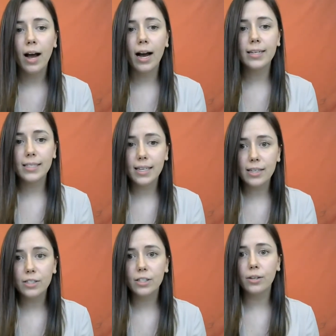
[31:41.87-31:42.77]

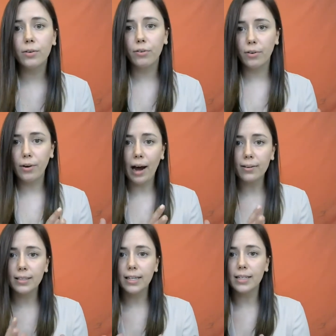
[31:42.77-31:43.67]
assist you
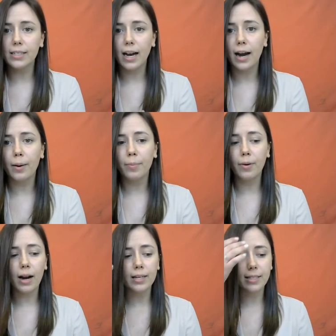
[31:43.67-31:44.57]
throughout the entire
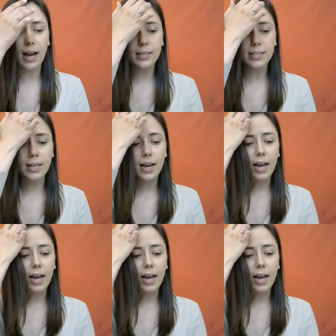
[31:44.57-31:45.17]
process,